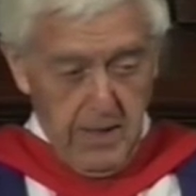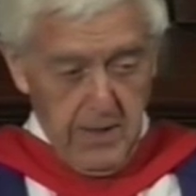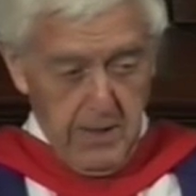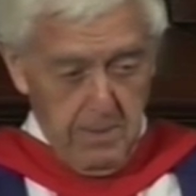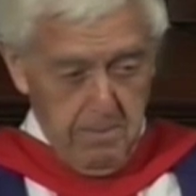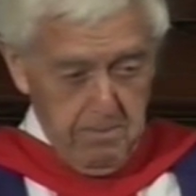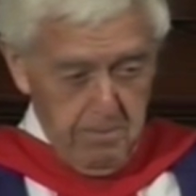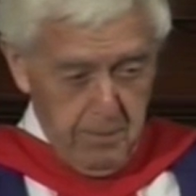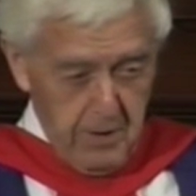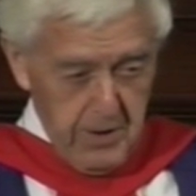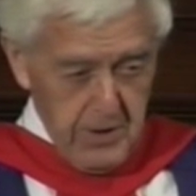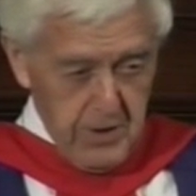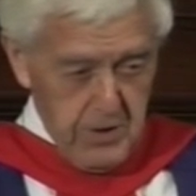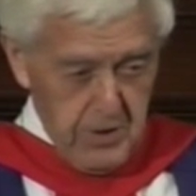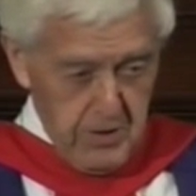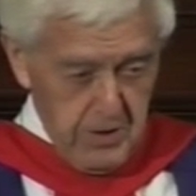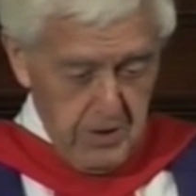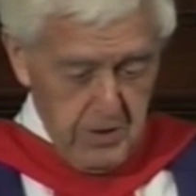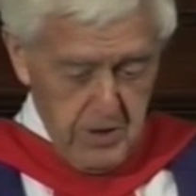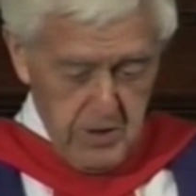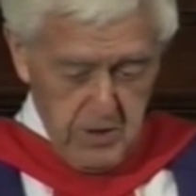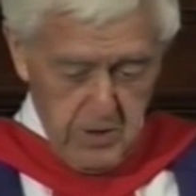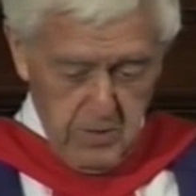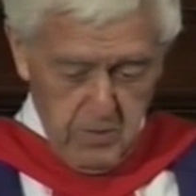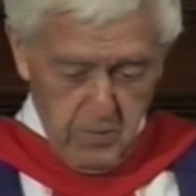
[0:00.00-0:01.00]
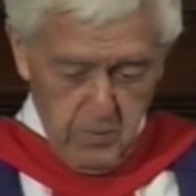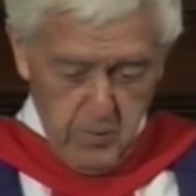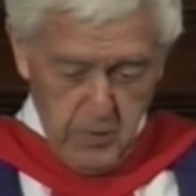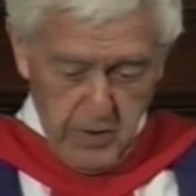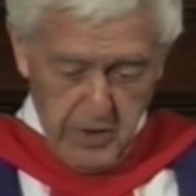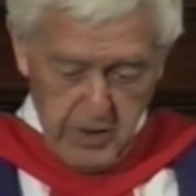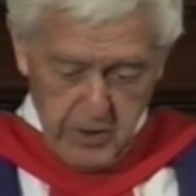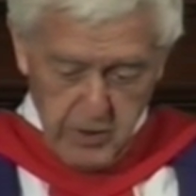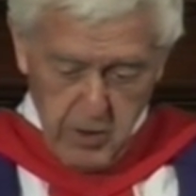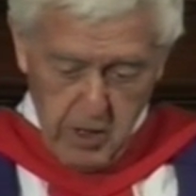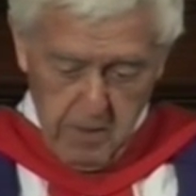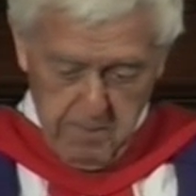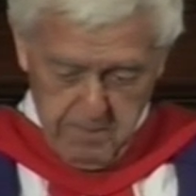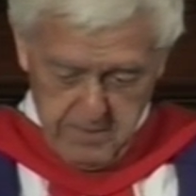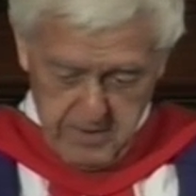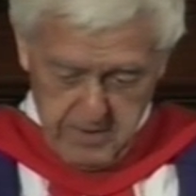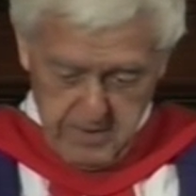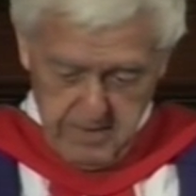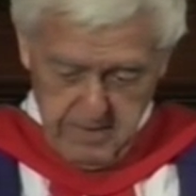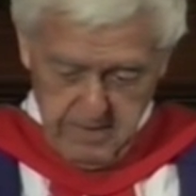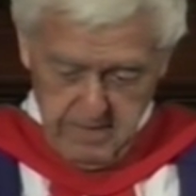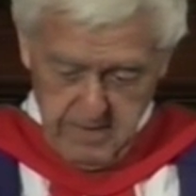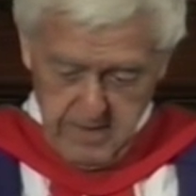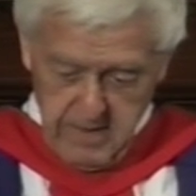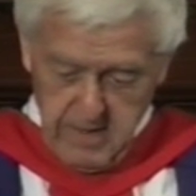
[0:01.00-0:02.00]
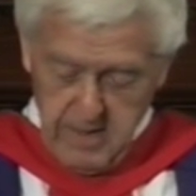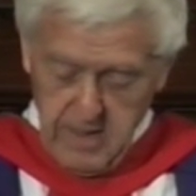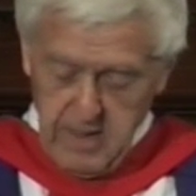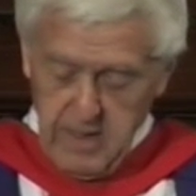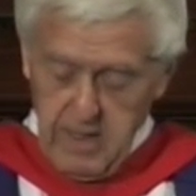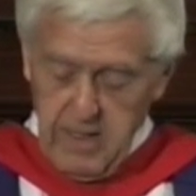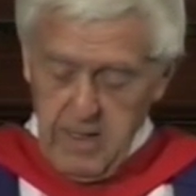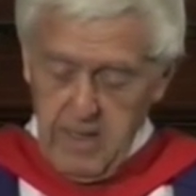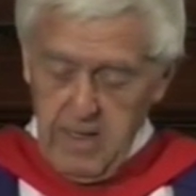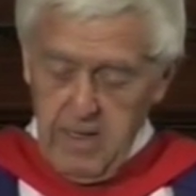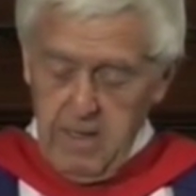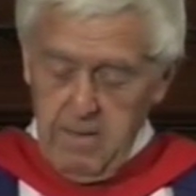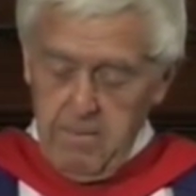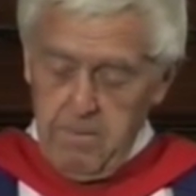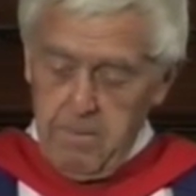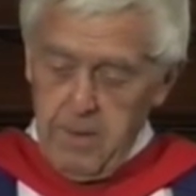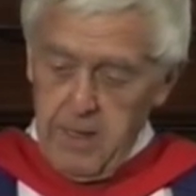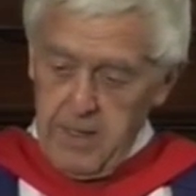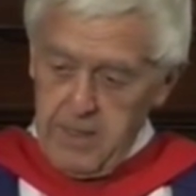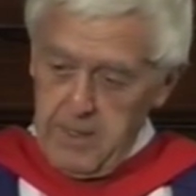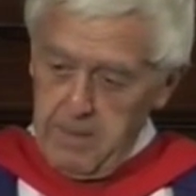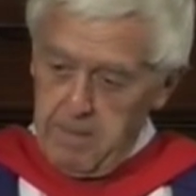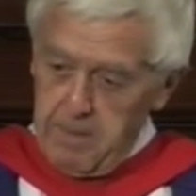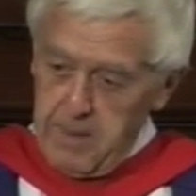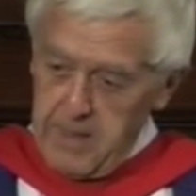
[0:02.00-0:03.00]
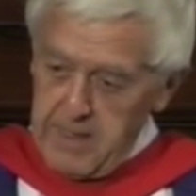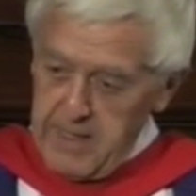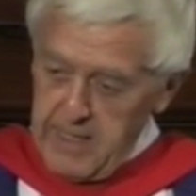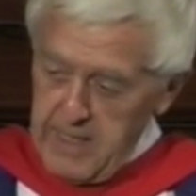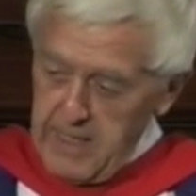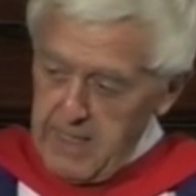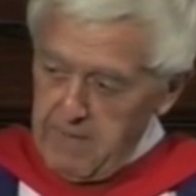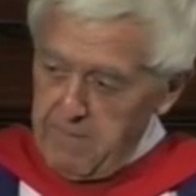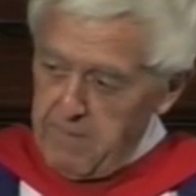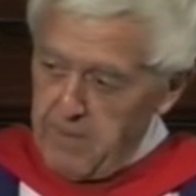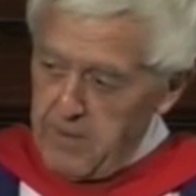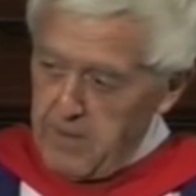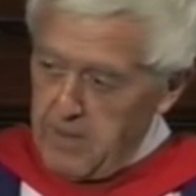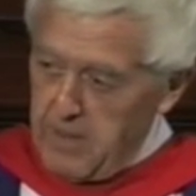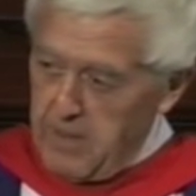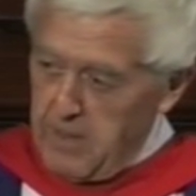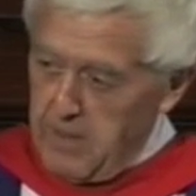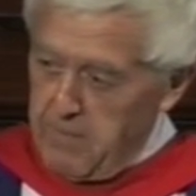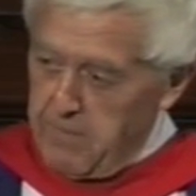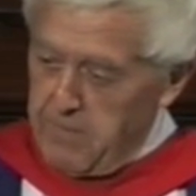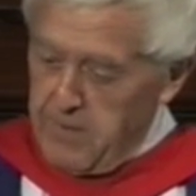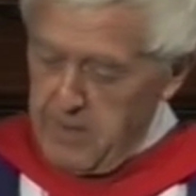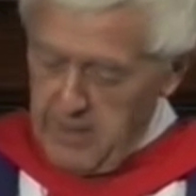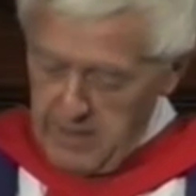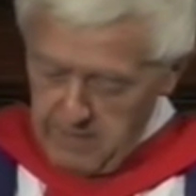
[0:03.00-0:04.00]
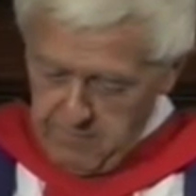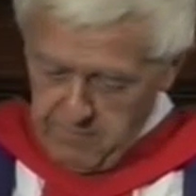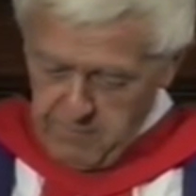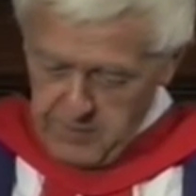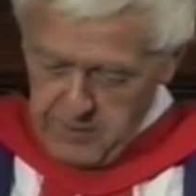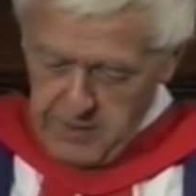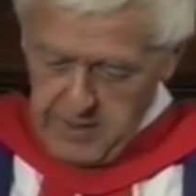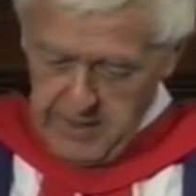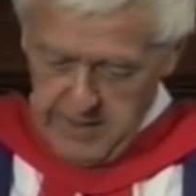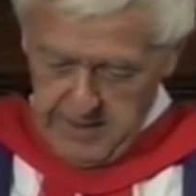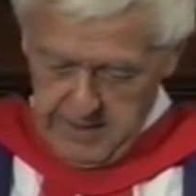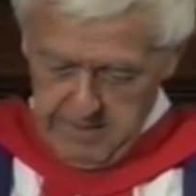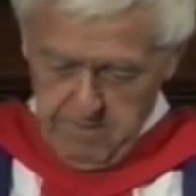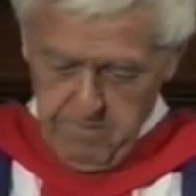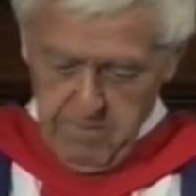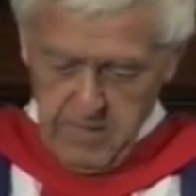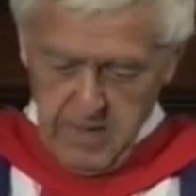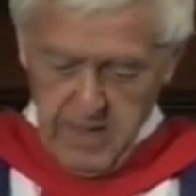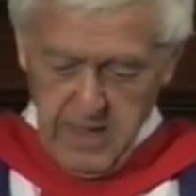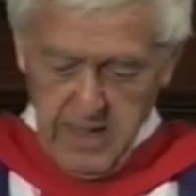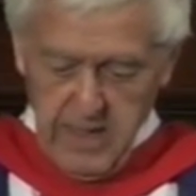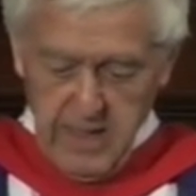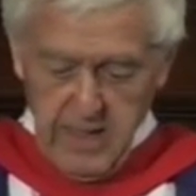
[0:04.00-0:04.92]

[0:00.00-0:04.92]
by the postures we adopt, by the behaviour of everyday